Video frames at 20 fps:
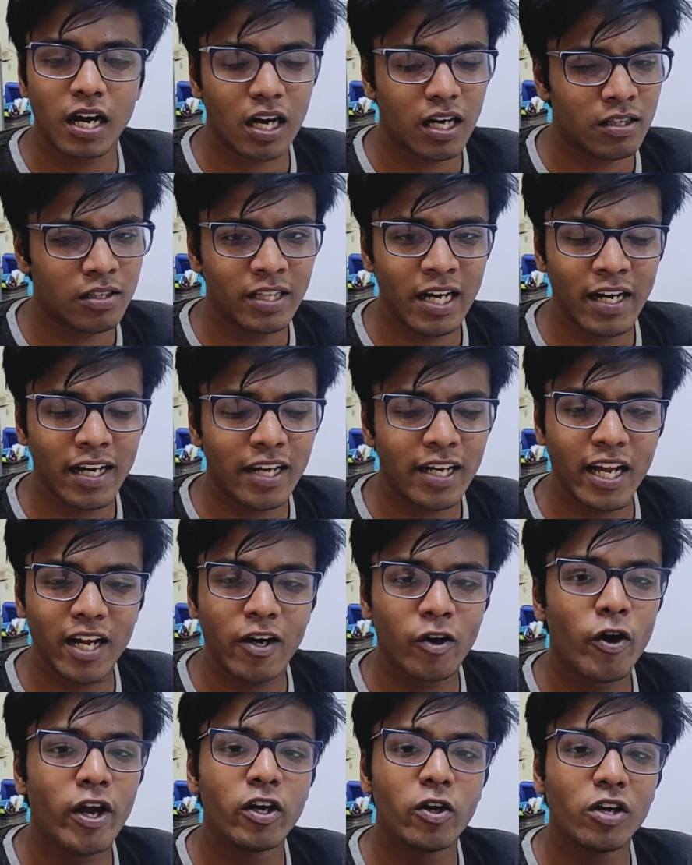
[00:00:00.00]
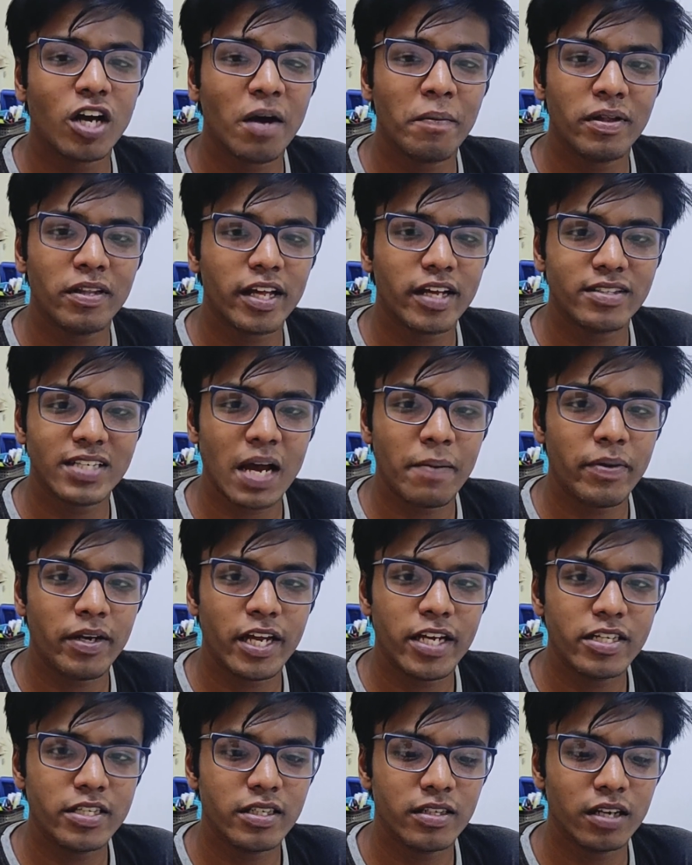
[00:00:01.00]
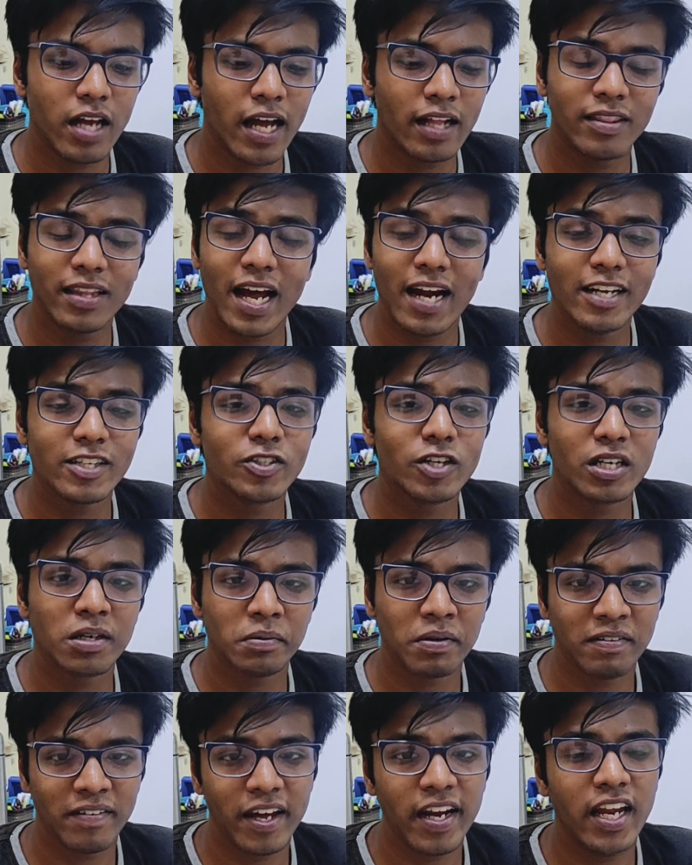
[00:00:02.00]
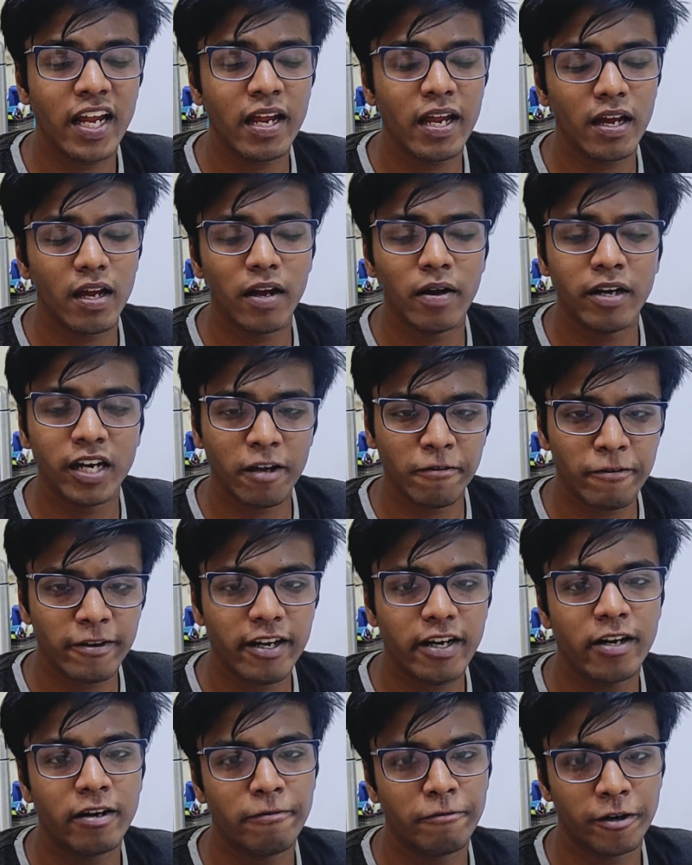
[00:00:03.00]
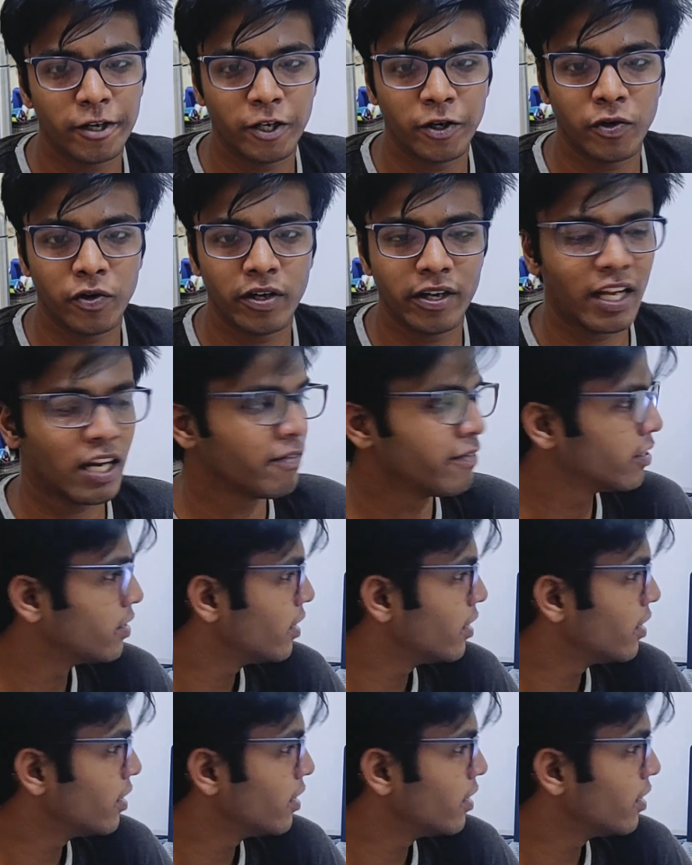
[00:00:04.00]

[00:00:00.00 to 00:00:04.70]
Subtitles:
That are going to come in the examination, and that is going to be very difficult for you to deal with